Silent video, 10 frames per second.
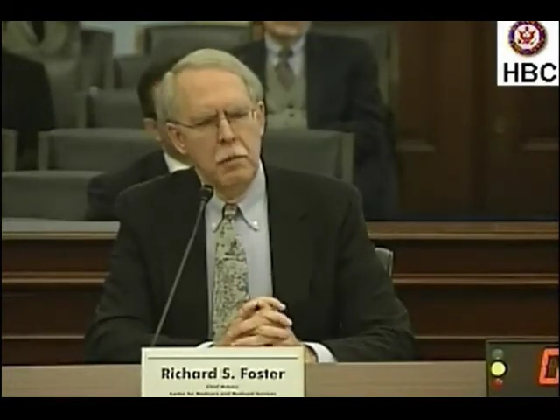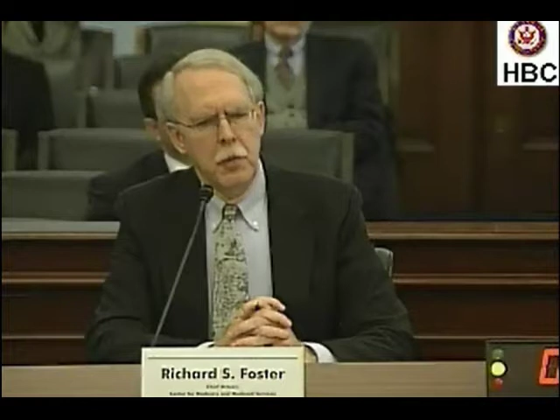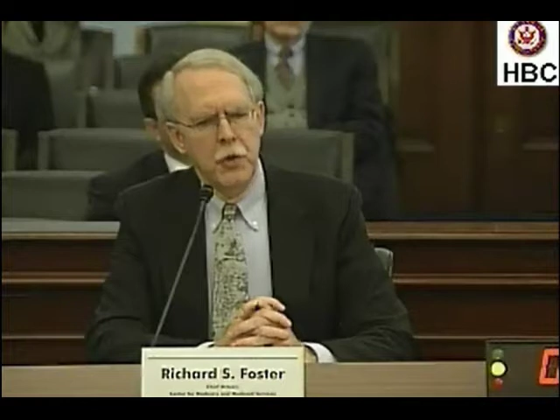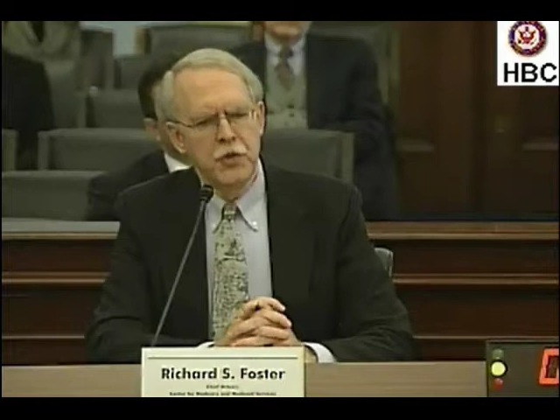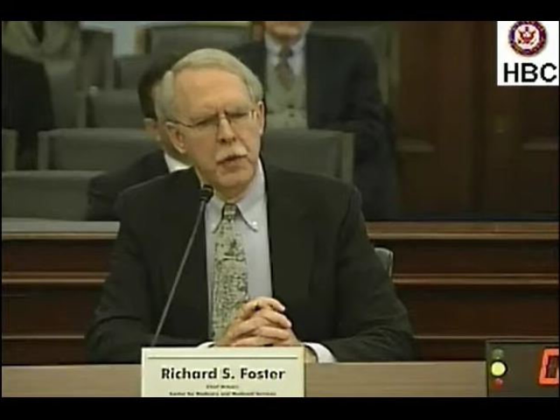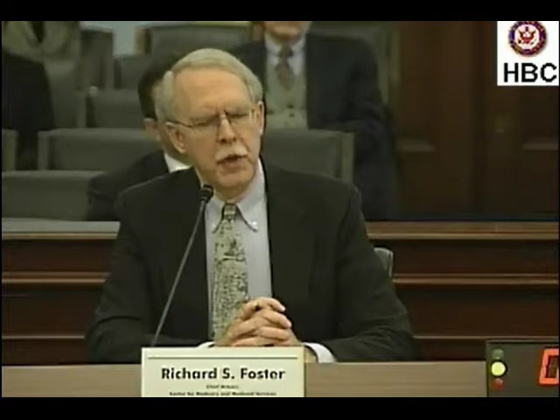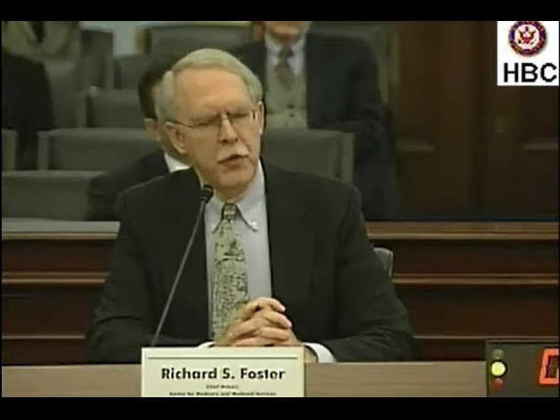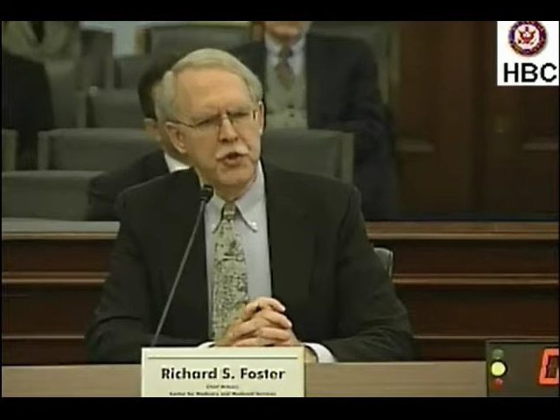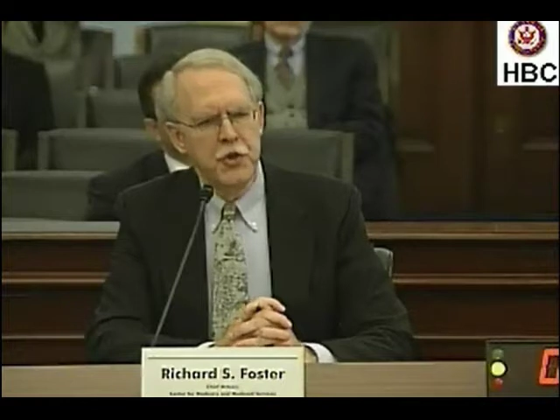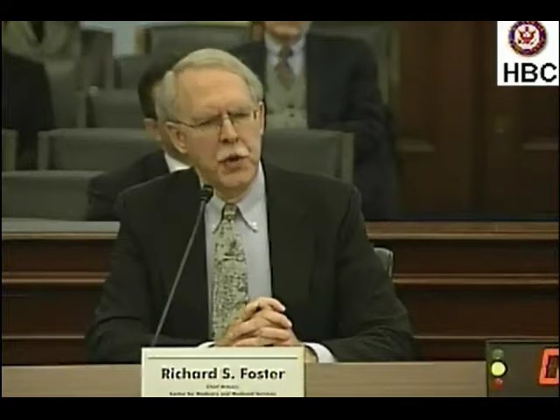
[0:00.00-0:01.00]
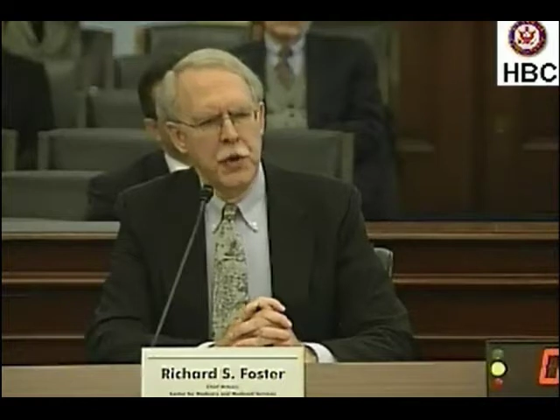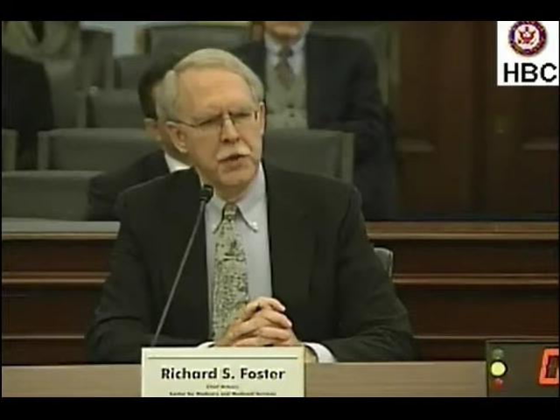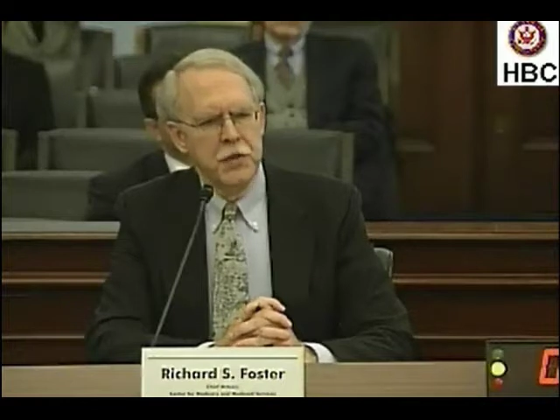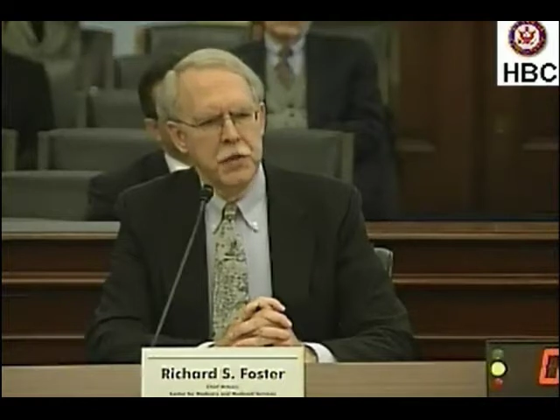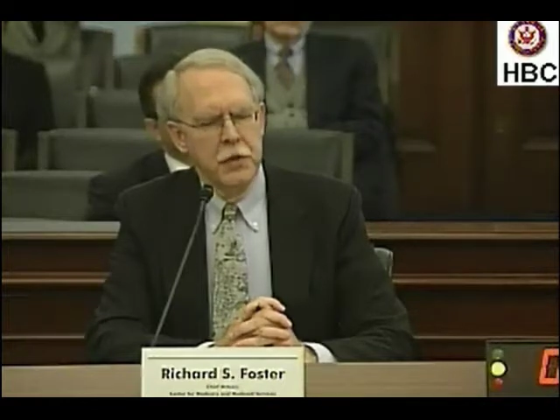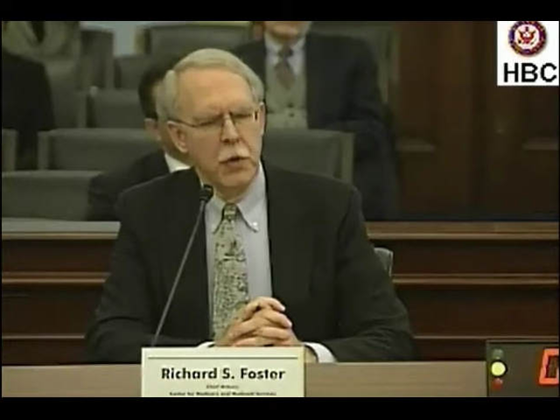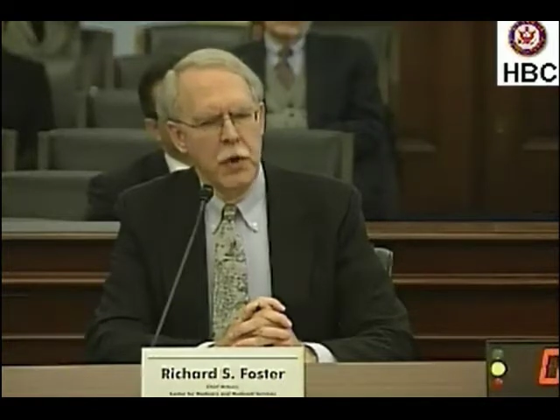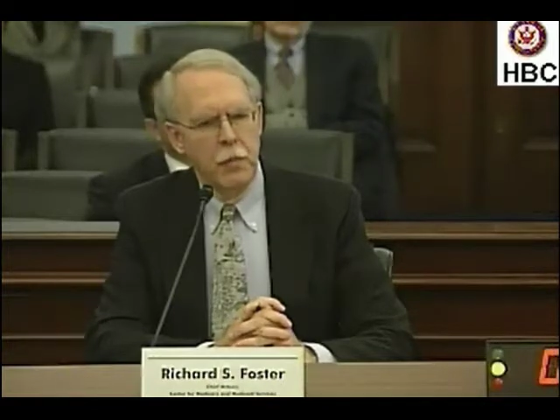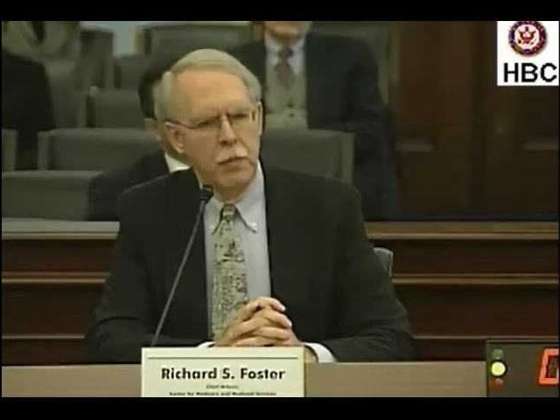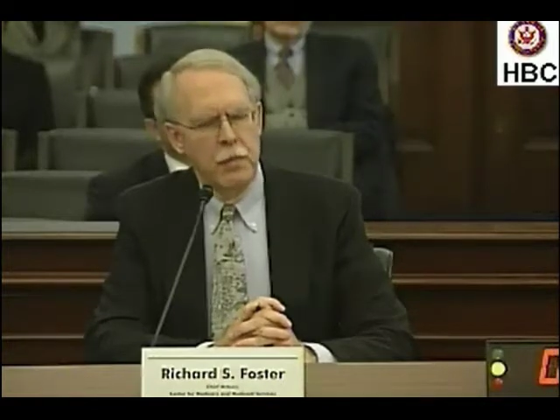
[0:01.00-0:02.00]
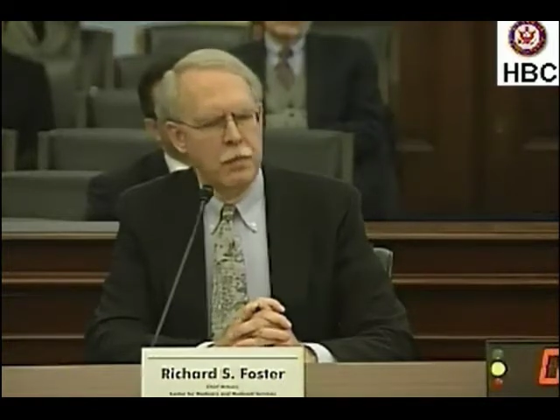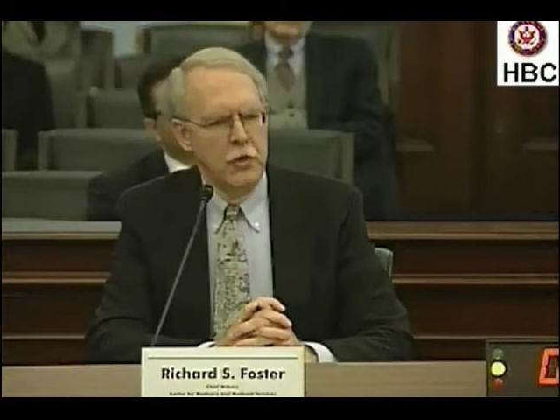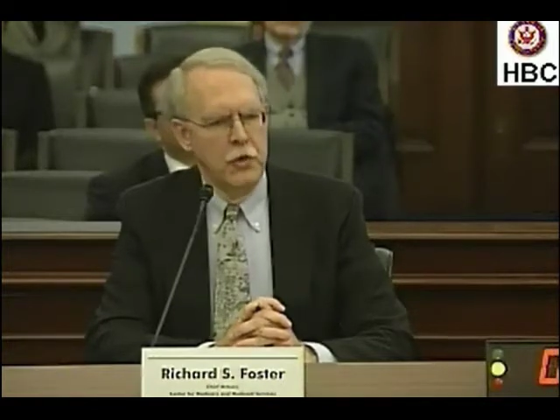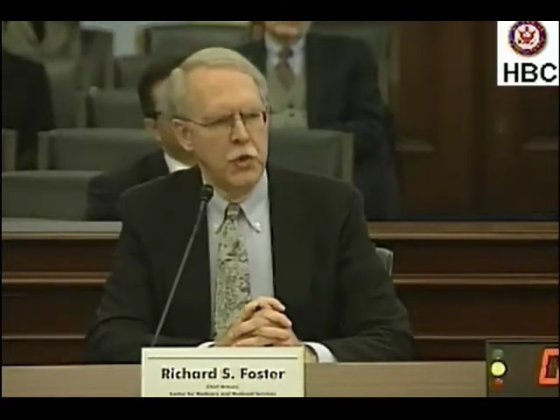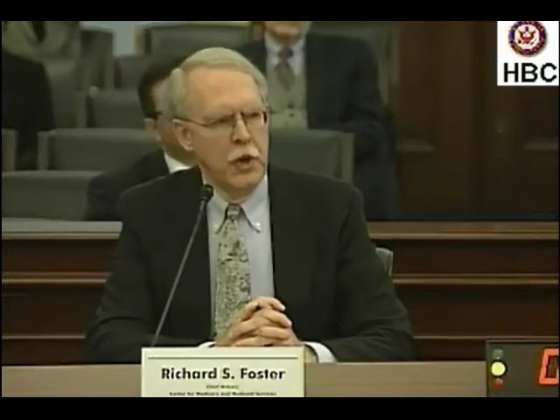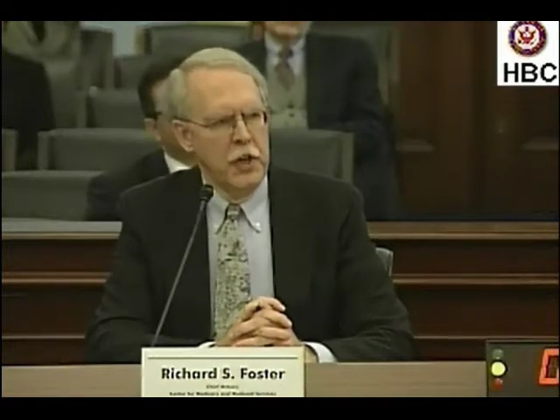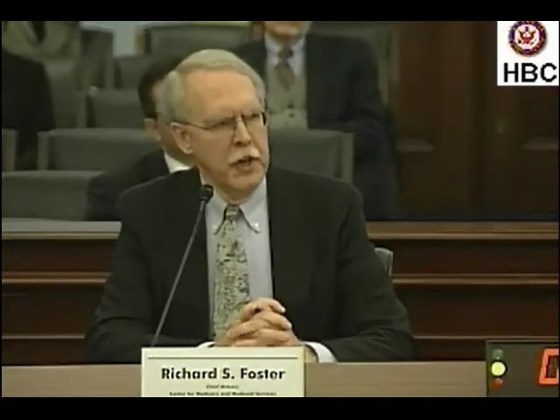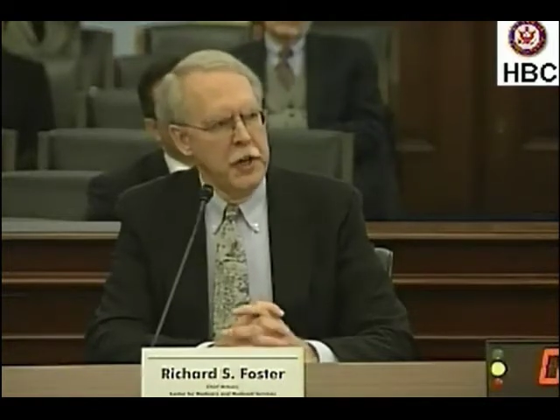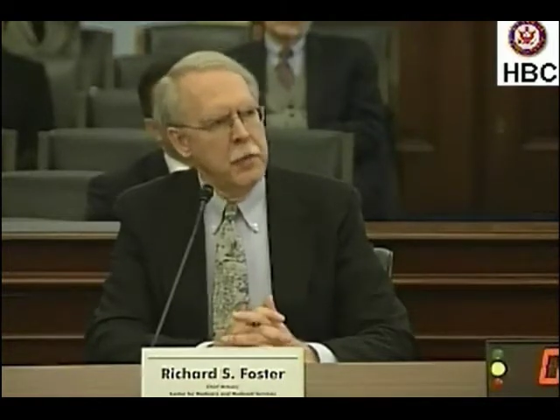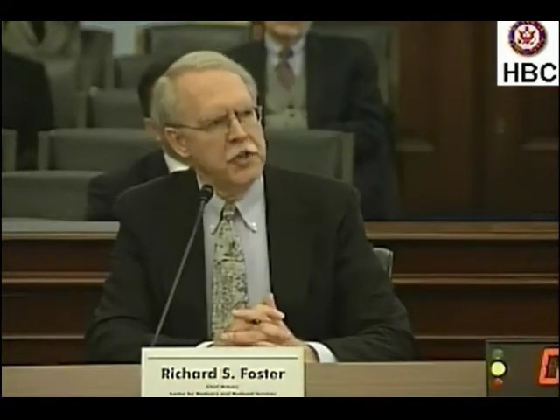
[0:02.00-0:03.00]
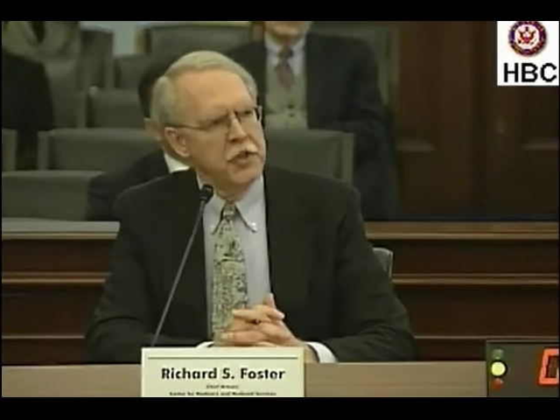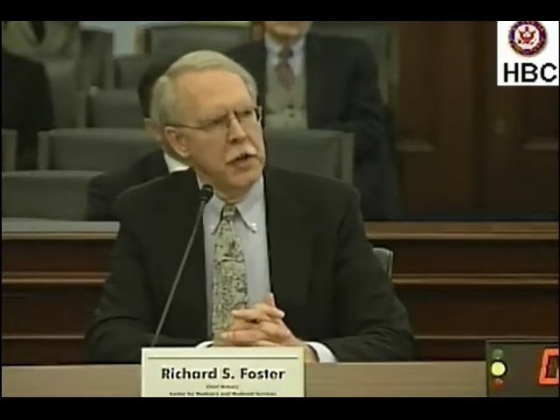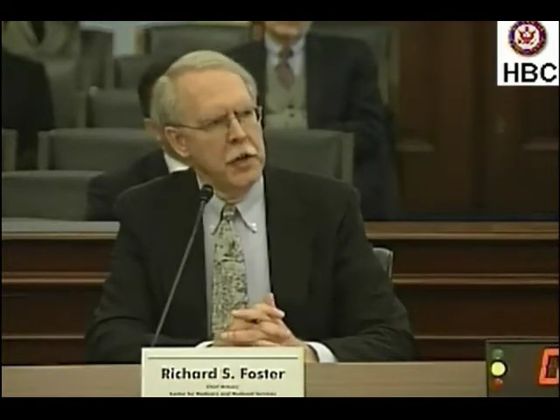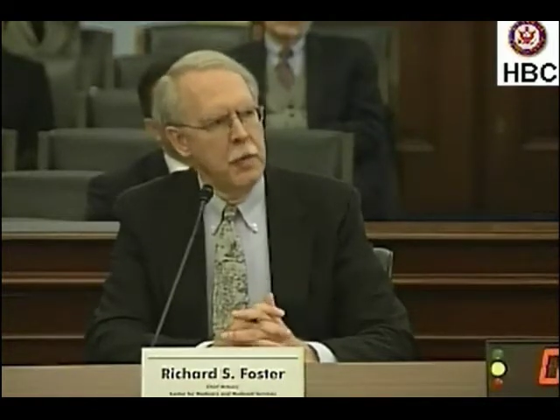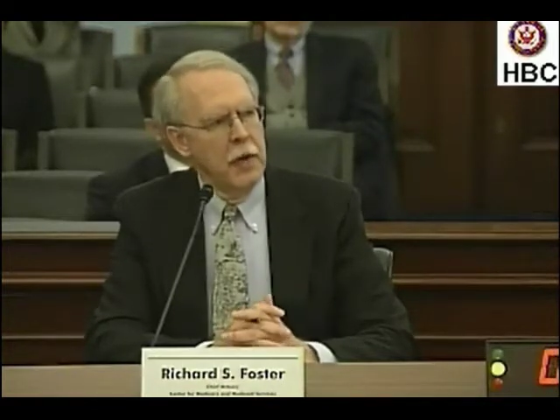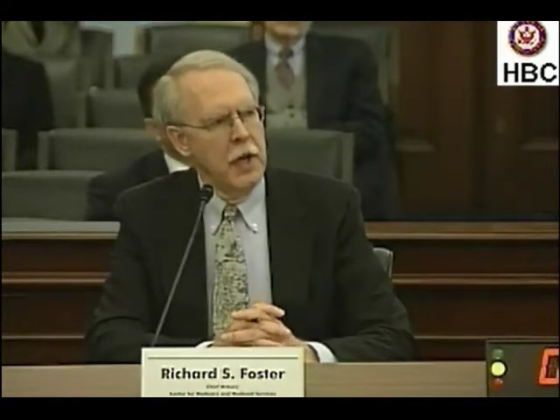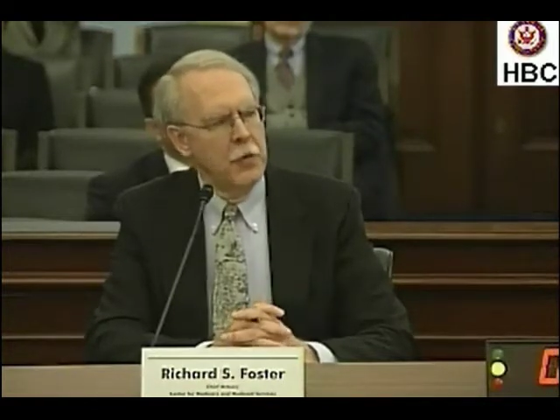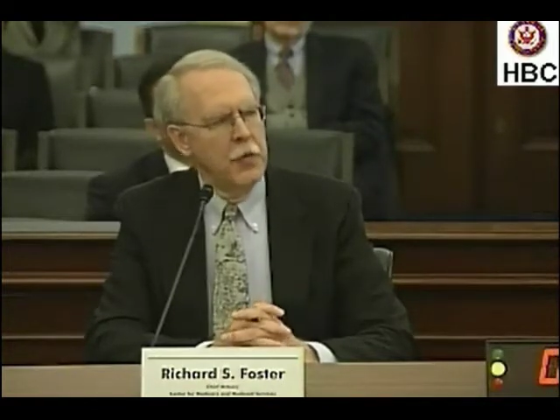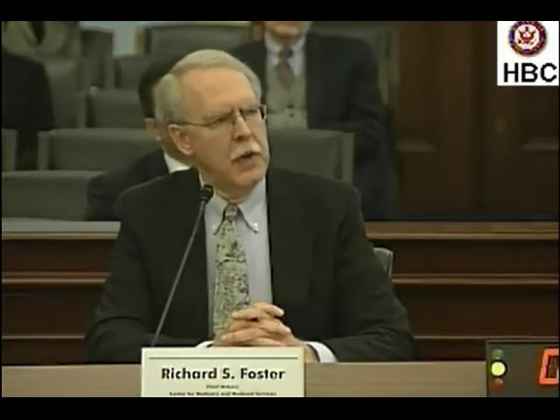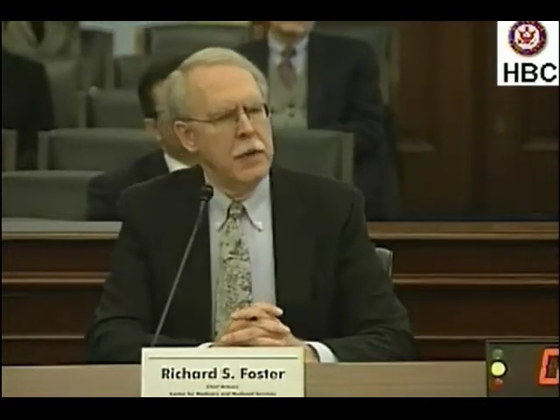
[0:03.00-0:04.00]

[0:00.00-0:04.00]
Most beneficiaries, the great majority, 90% of them, have